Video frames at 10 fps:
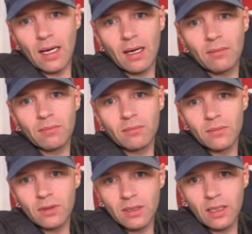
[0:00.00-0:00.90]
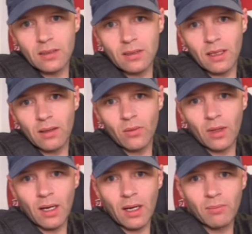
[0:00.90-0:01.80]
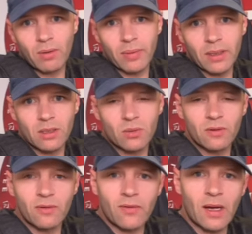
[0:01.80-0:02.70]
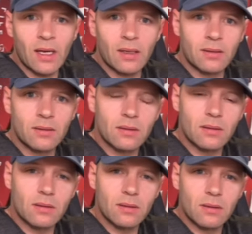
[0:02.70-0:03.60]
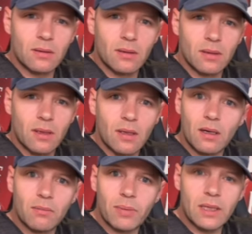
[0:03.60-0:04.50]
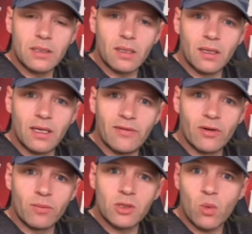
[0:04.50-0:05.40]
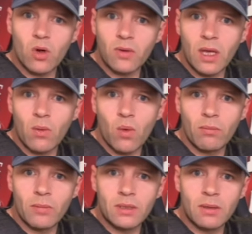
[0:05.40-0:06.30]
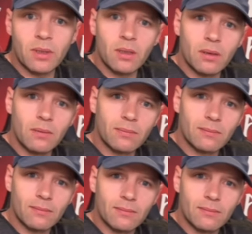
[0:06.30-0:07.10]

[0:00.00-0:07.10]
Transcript: Calm, sinister, with a high perpetuance for violence. I'm basically living up to what they want me to be.